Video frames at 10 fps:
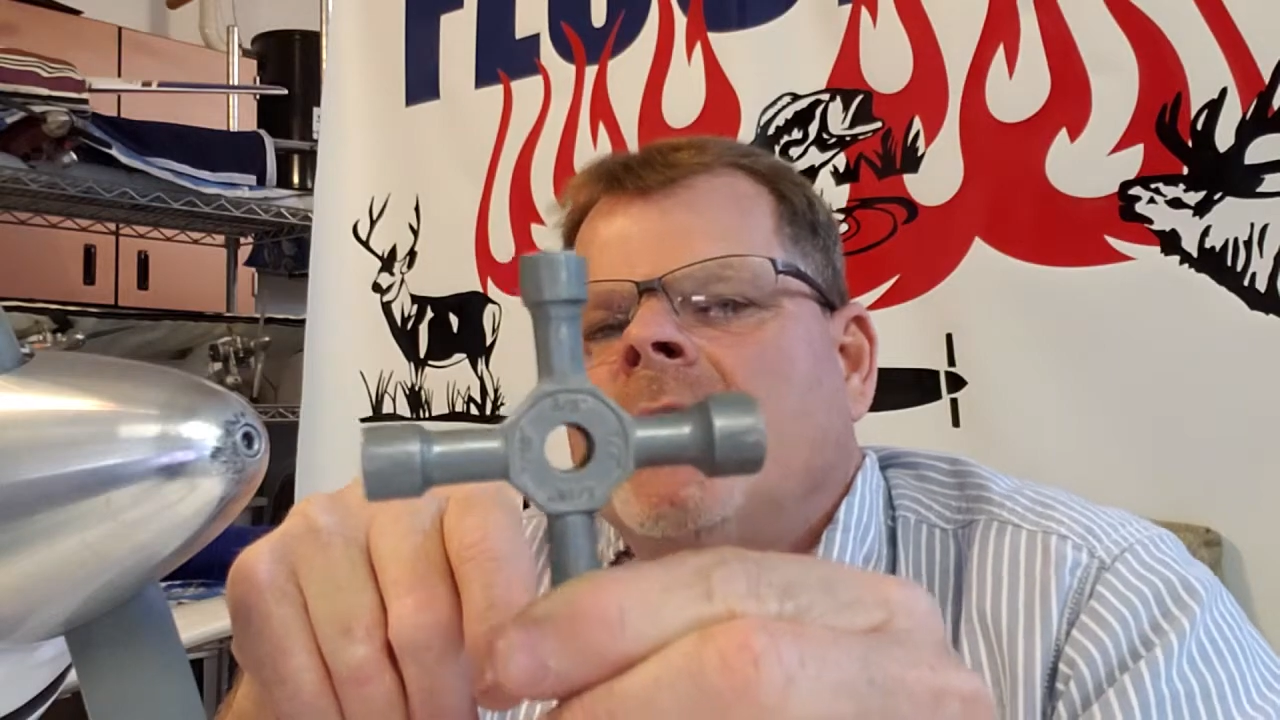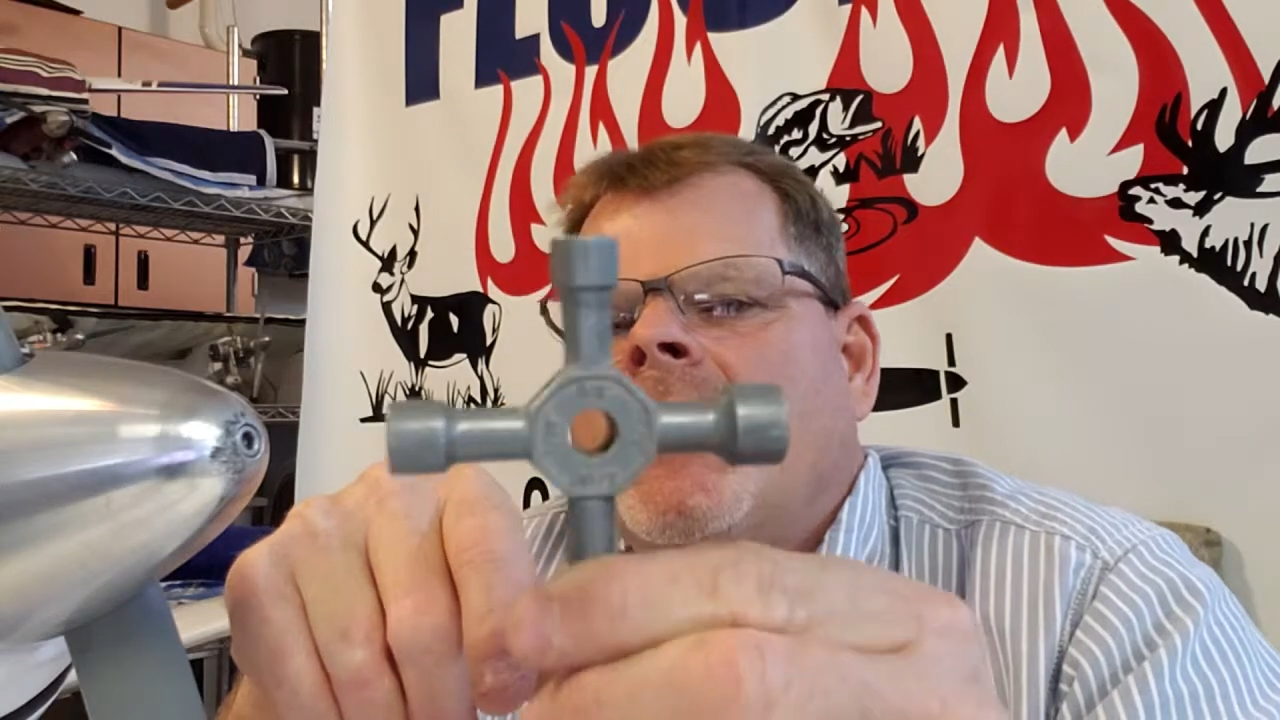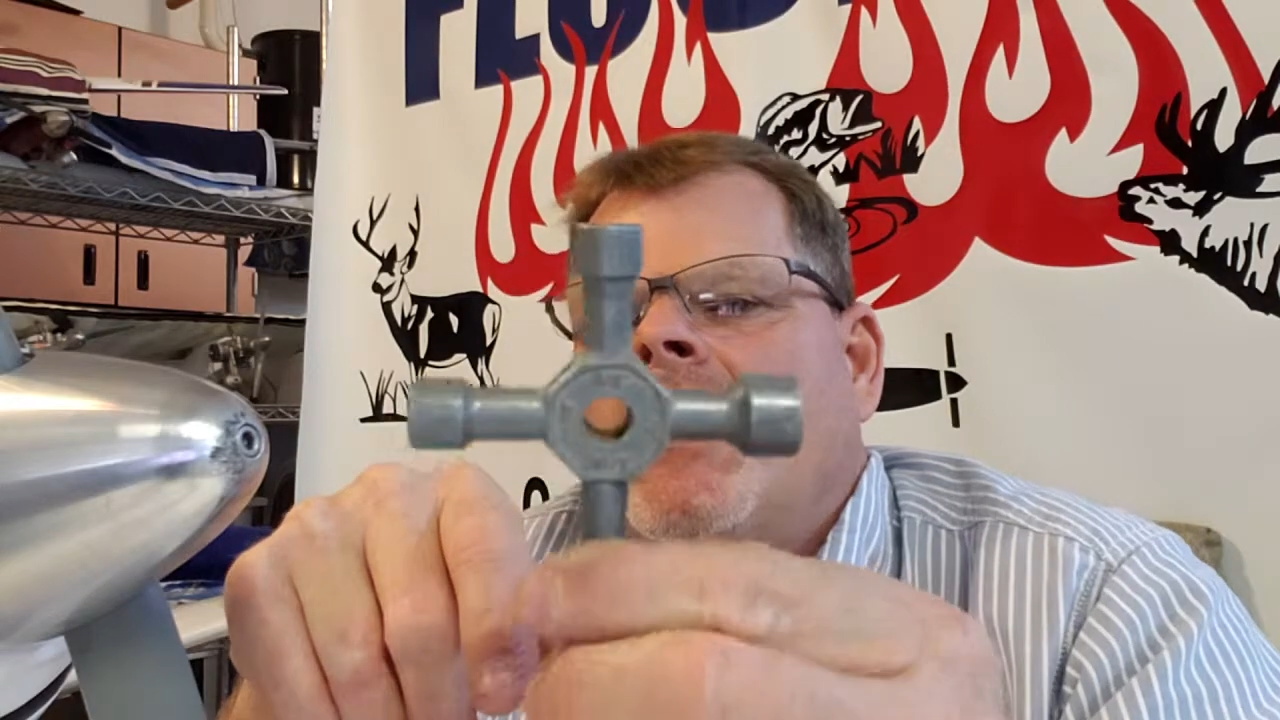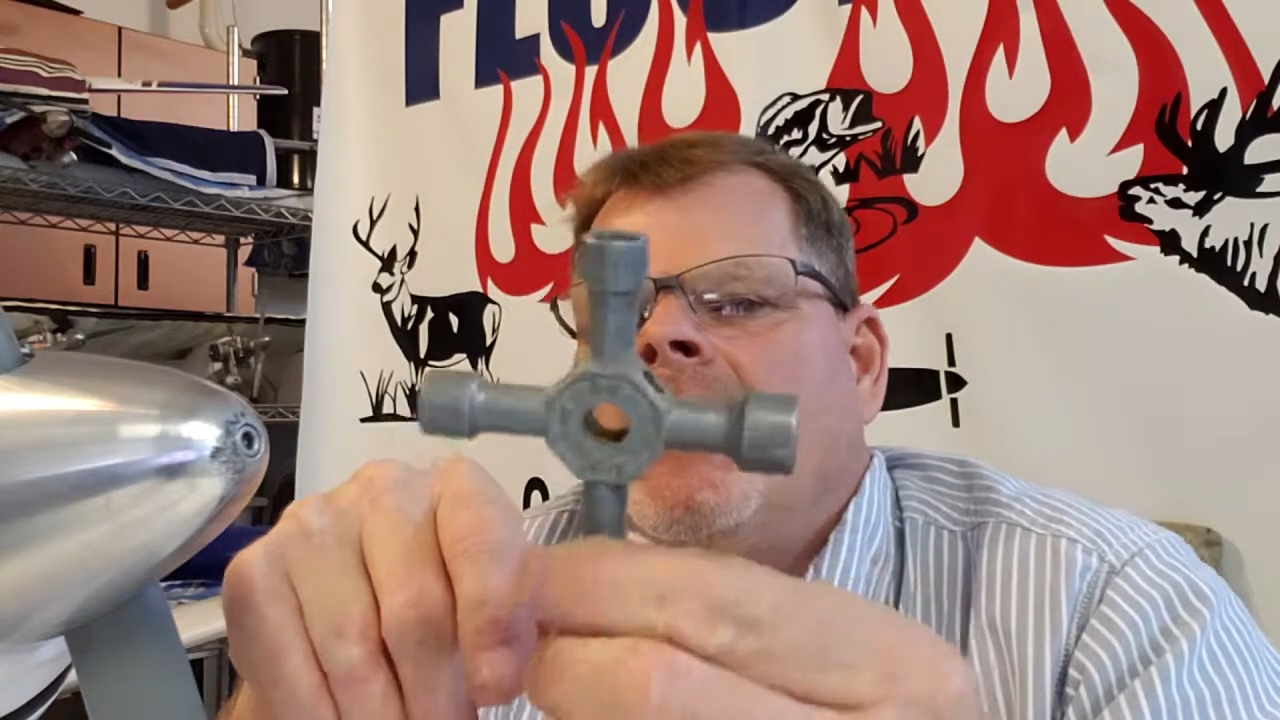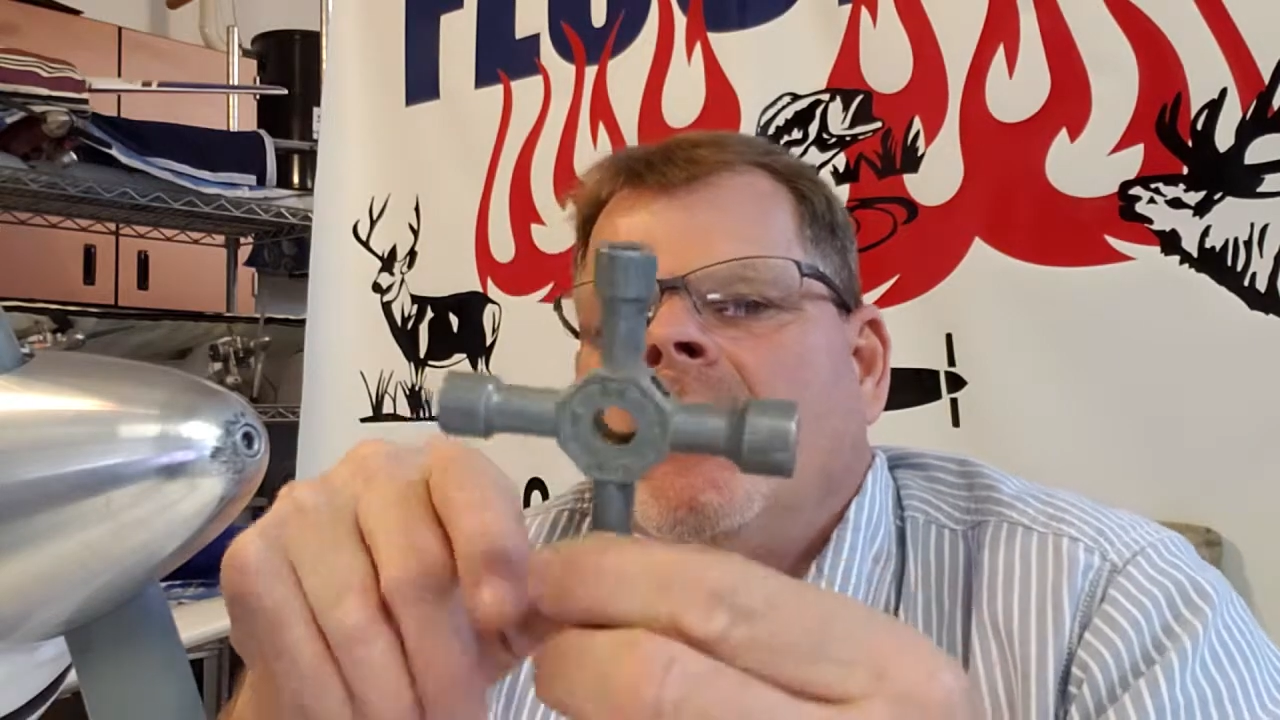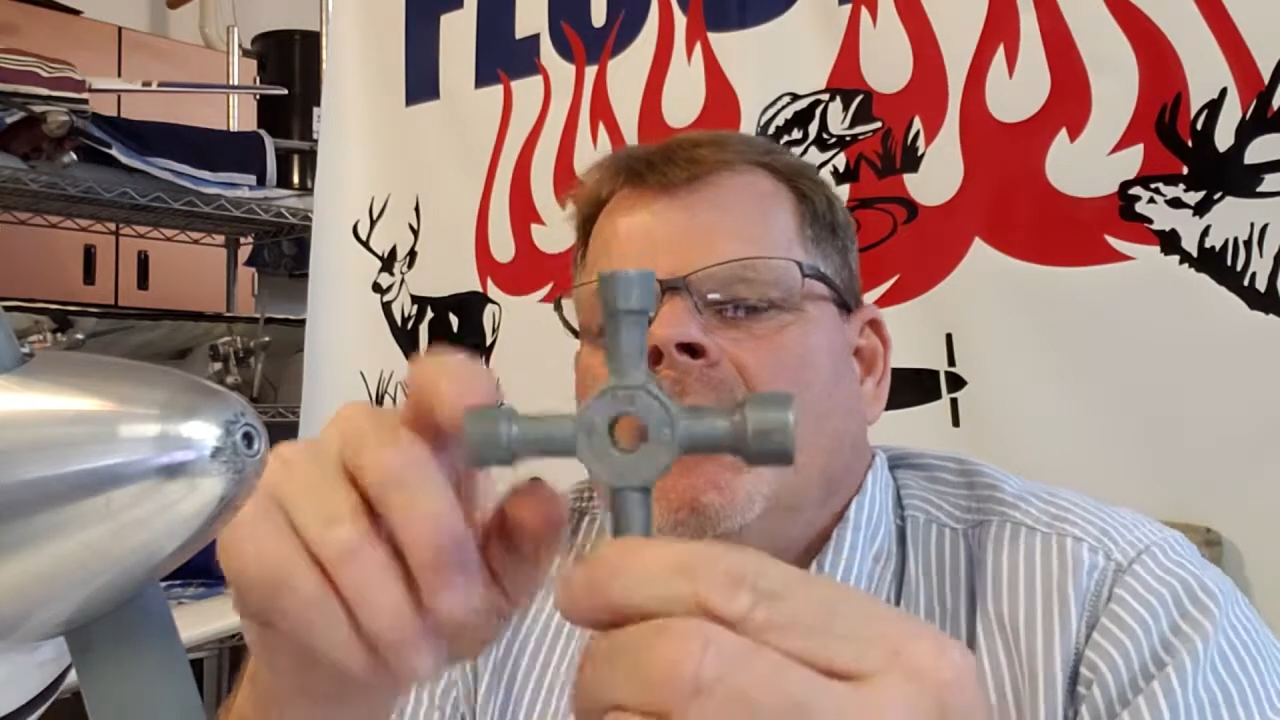Okay,